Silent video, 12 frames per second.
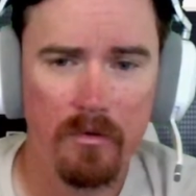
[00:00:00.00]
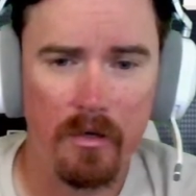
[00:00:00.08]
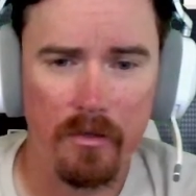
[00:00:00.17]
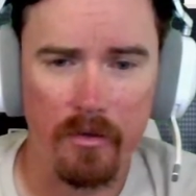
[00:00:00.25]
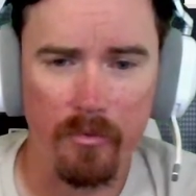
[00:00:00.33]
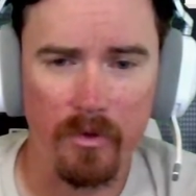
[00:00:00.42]

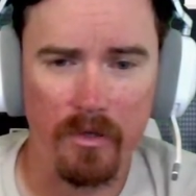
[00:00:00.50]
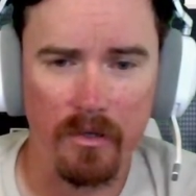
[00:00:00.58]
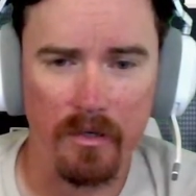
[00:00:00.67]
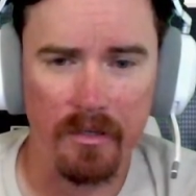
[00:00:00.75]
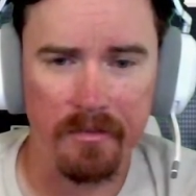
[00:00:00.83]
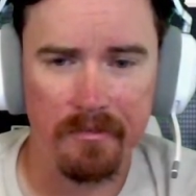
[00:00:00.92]
think we can
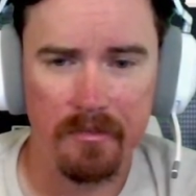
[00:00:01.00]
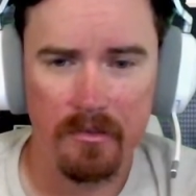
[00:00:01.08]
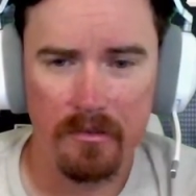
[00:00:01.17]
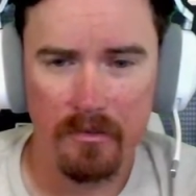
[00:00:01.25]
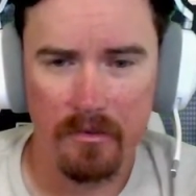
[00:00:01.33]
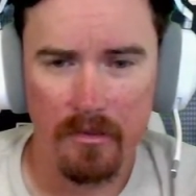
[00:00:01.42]
get
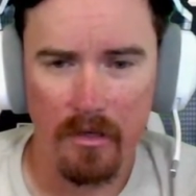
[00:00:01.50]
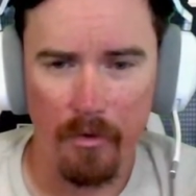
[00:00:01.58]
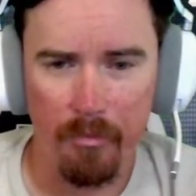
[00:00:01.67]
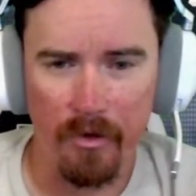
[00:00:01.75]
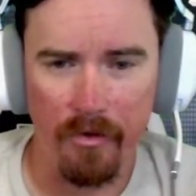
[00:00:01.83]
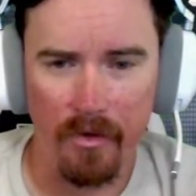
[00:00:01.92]
a
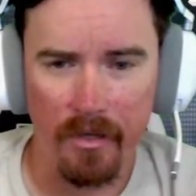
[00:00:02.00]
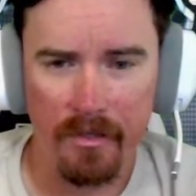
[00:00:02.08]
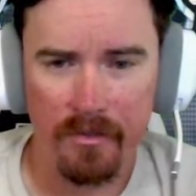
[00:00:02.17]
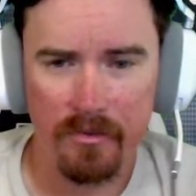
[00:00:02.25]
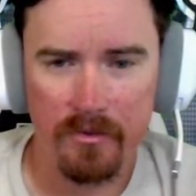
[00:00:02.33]
bit of that.